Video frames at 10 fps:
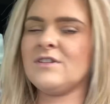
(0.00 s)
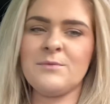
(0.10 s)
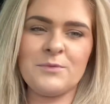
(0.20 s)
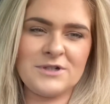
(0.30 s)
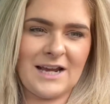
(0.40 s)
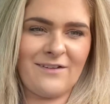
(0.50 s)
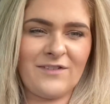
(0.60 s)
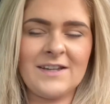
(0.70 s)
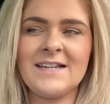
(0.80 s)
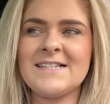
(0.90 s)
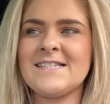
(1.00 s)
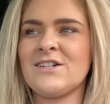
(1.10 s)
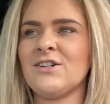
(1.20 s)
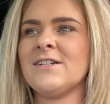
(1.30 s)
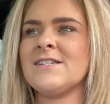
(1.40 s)
We're definitely
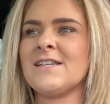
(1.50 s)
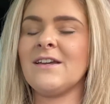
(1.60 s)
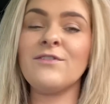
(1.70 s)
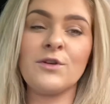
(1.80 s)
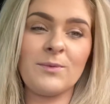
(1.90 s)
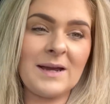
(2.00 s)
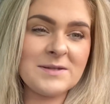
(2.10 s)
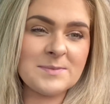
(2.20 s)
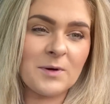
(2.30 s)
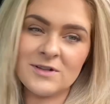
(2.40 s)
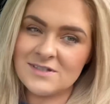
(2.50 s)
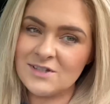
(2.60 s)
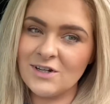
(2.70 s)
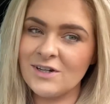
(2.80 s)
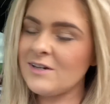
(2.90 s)
starting to see a few wet spots
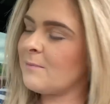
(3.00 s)
now